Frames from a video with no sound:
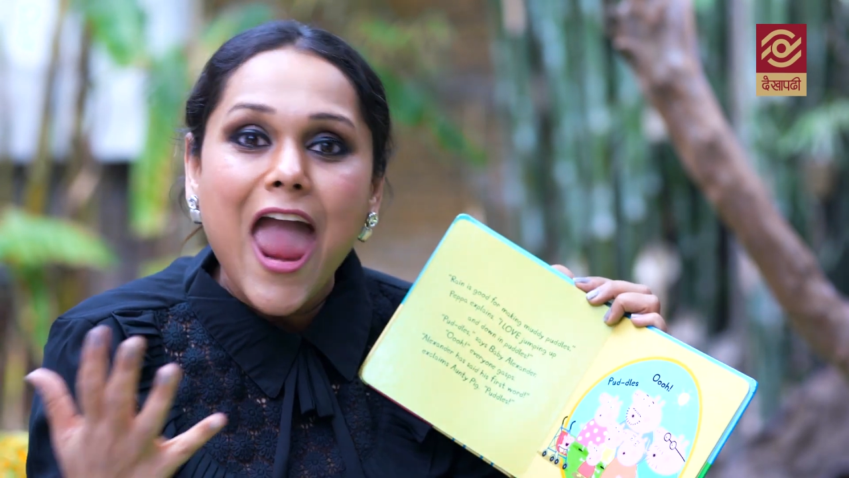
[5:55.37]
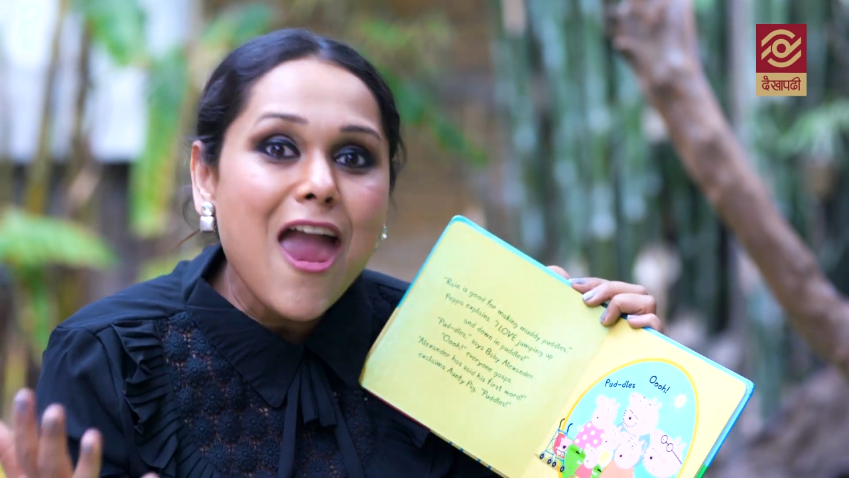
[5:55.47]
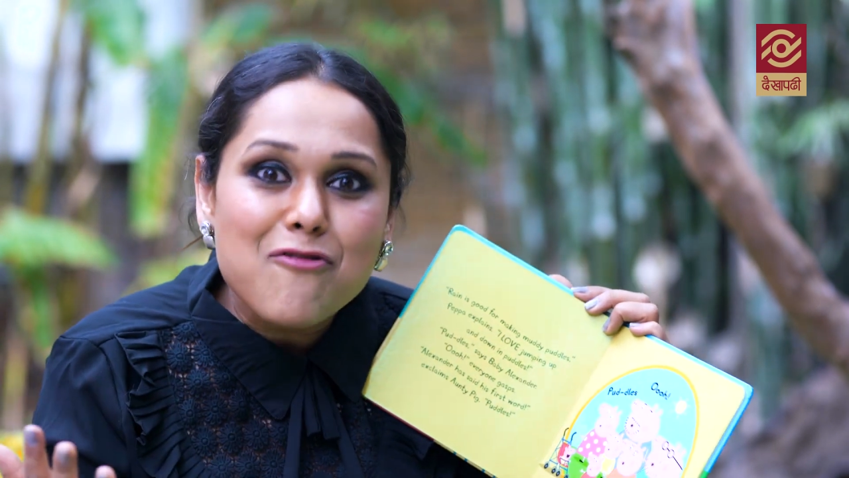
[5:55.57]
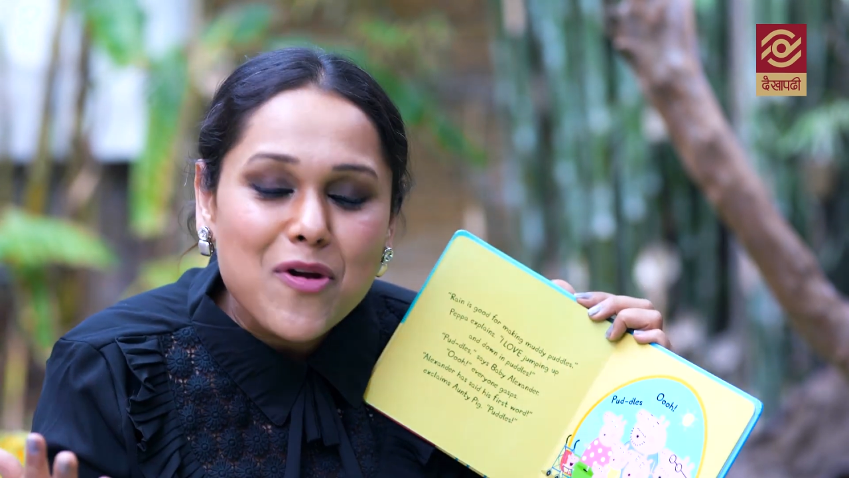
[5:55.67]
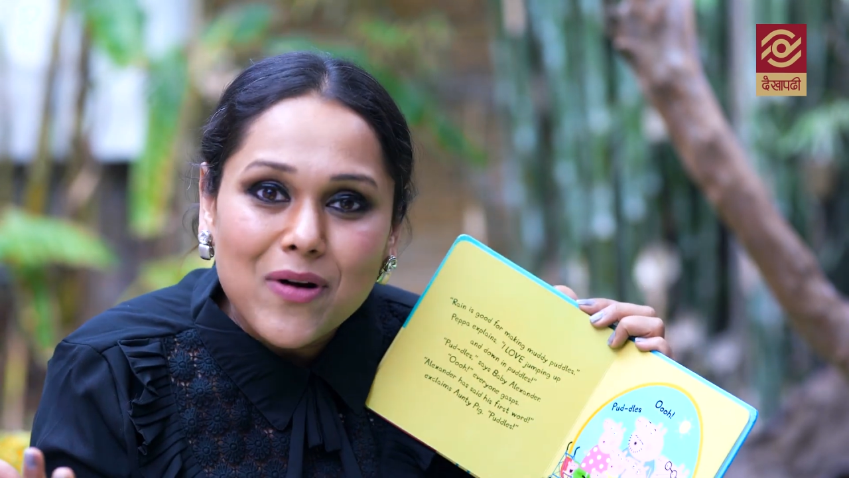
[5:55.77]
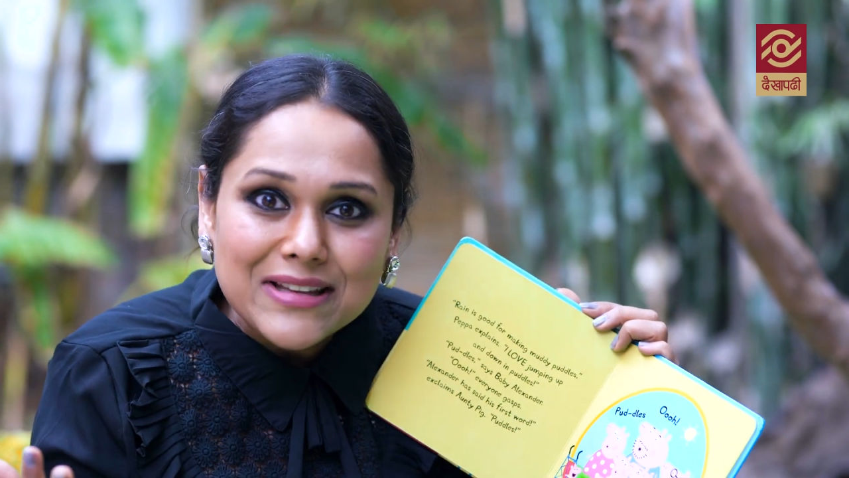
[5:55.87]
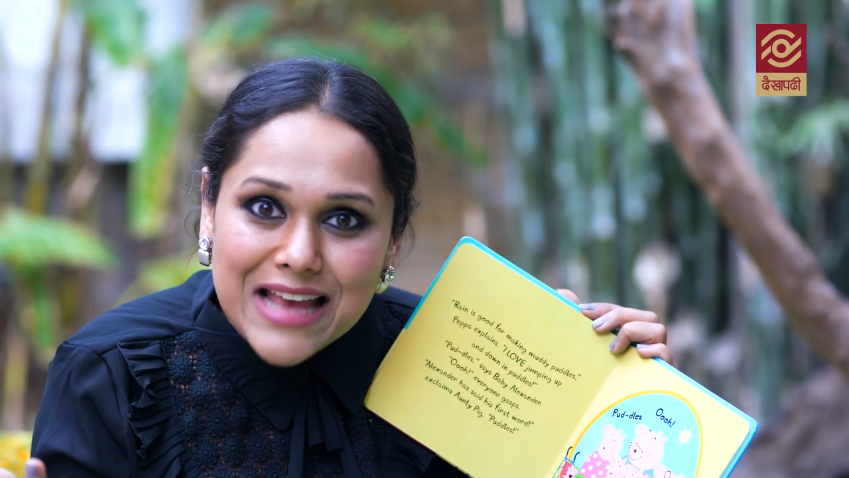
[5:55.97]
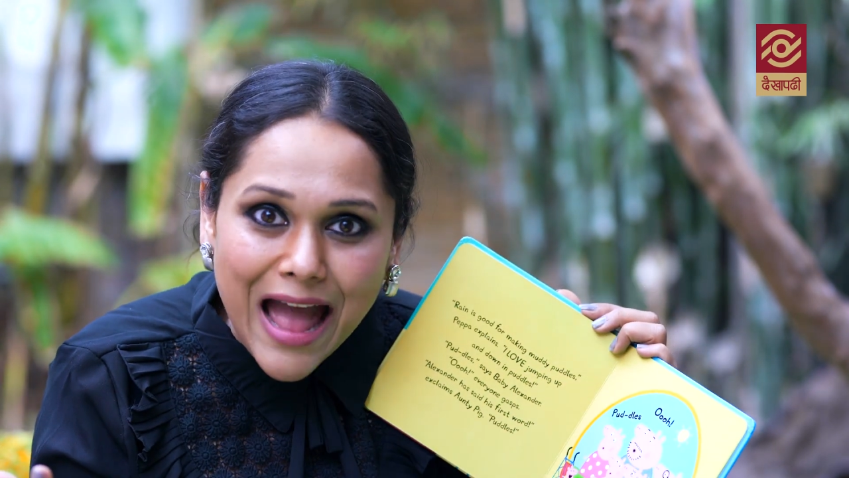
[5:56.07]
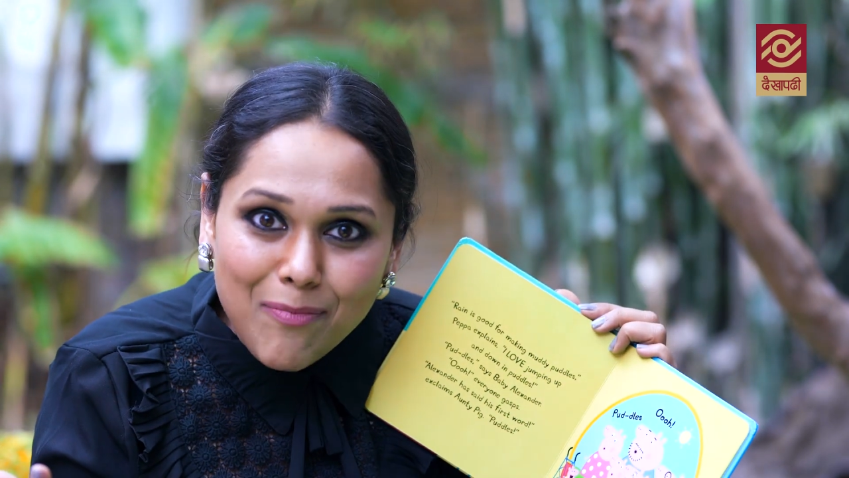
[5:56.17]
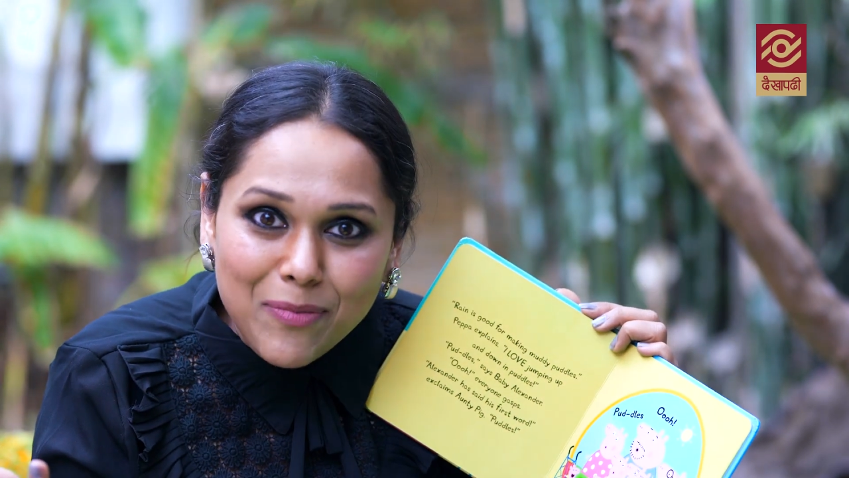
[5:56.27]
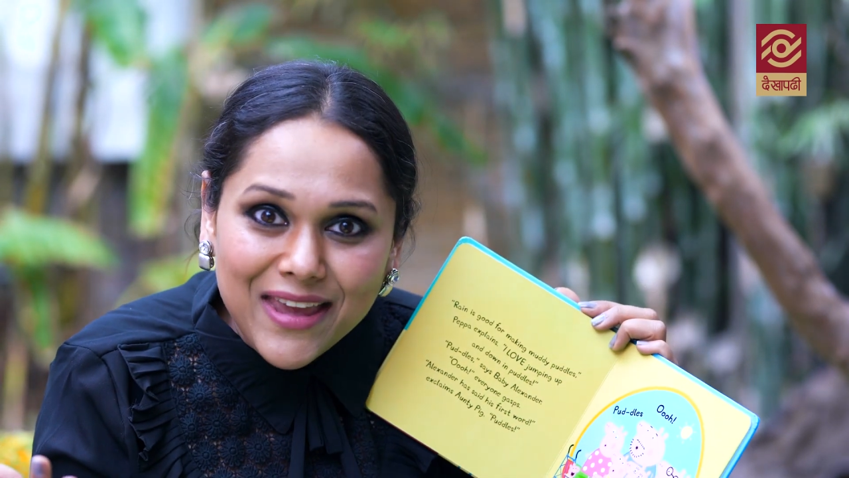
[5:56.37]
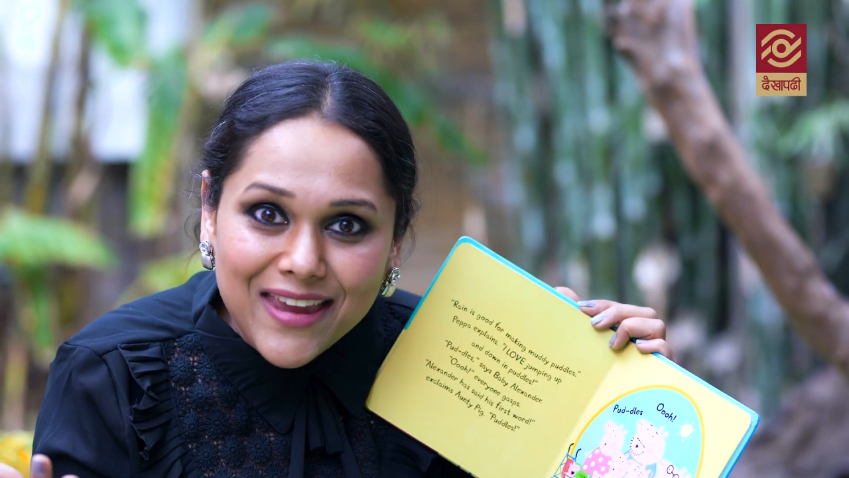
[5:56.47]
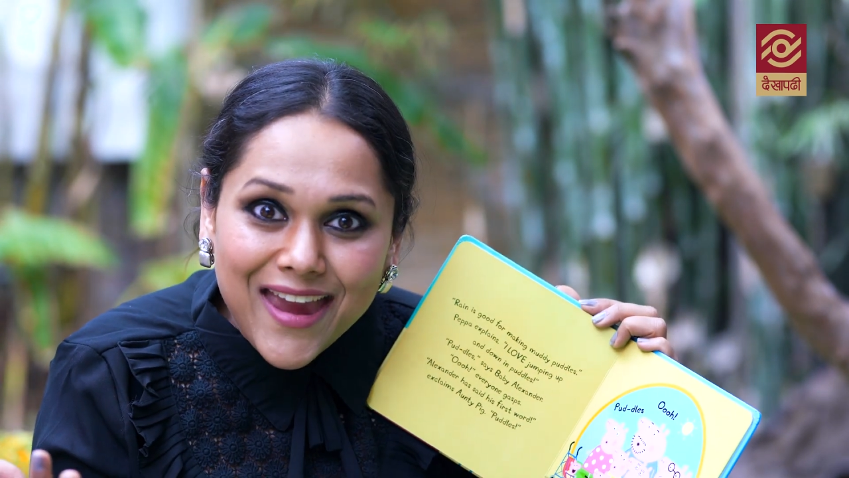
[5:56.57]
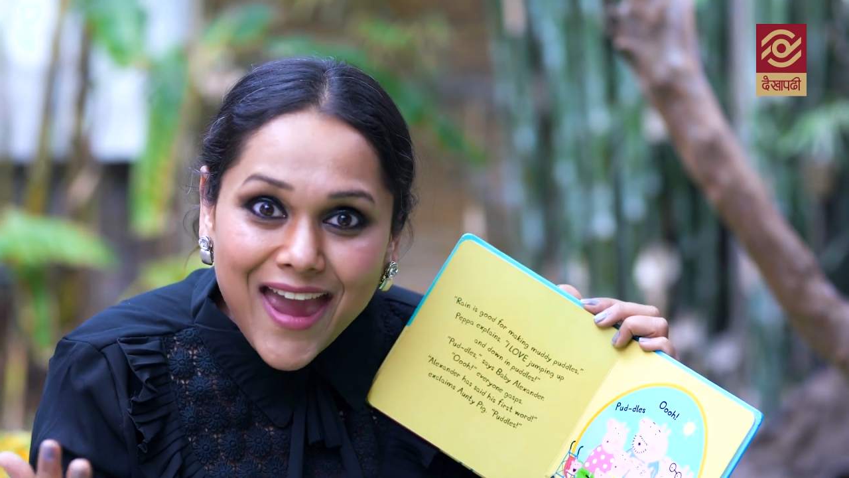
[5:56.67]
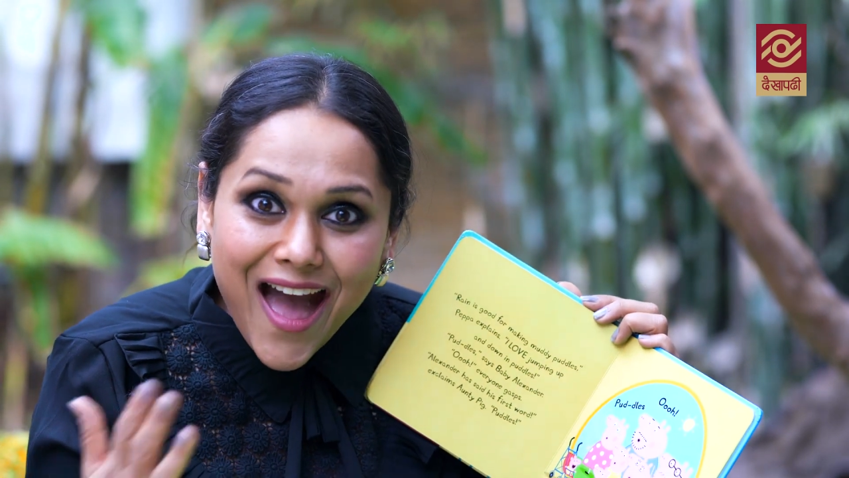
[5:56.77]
everyone's happy.